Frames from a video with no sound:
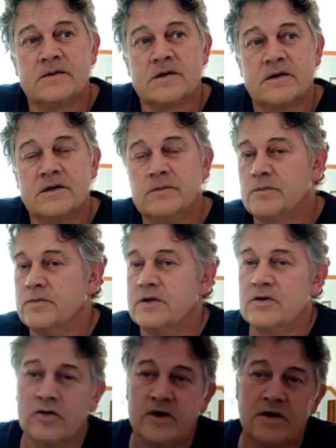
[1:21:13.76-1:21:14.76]
so he would be
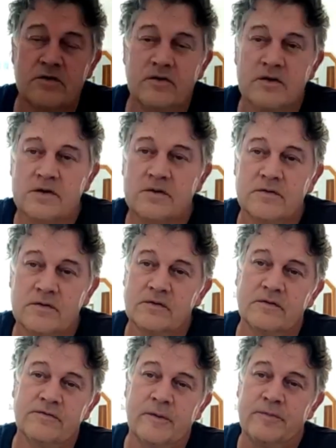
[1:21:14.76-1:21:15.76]
talking to the
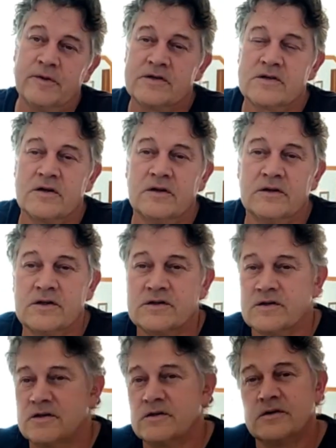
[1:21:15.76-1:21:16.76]
Fapla
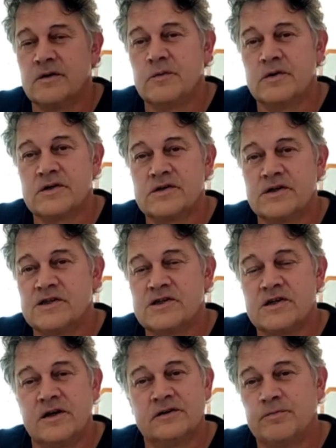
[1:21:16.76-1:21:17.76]
soldiers, and there was
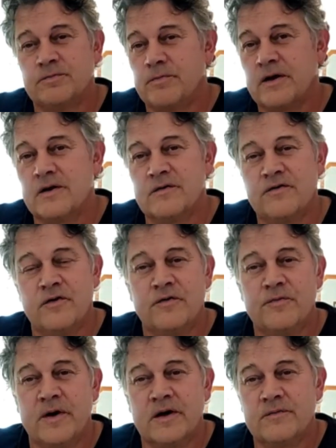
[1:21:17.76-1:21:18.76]
insults back and
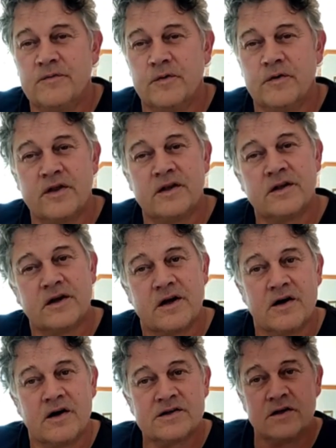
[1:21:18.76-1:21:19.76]
forth, and the
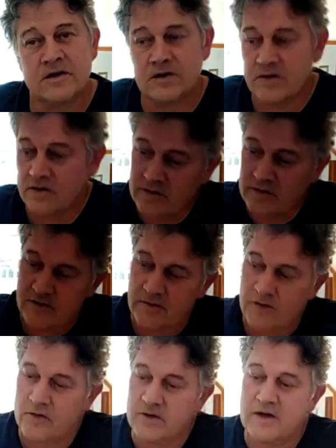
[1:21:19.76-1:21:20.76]
guys start
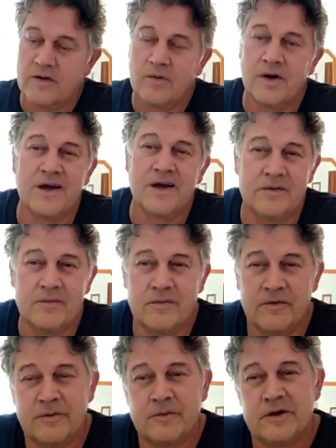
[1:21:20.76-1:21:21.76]
crawling away. And
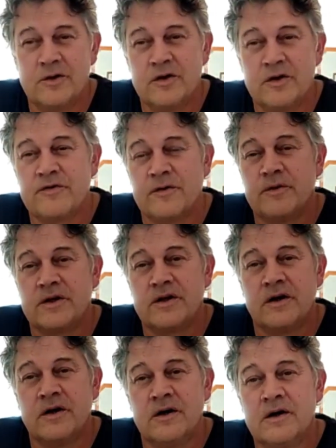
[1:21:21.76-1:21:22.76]
remember Louis van
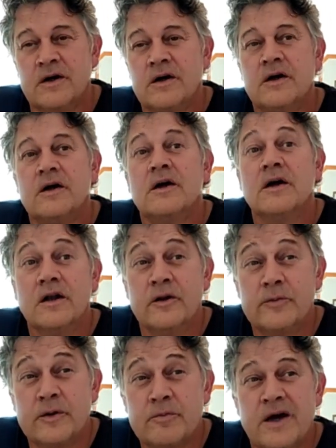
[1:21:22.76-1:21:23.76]
Bedar,
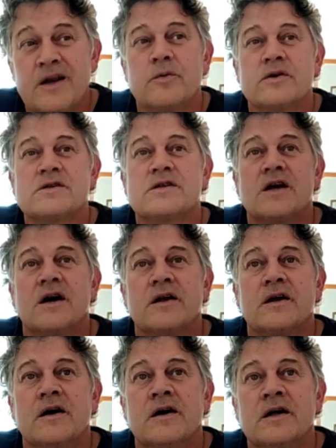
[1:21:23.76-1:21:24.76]
Liebenberg was the
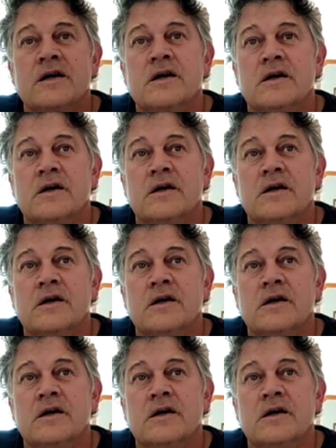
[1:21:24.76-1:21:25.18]
other guy.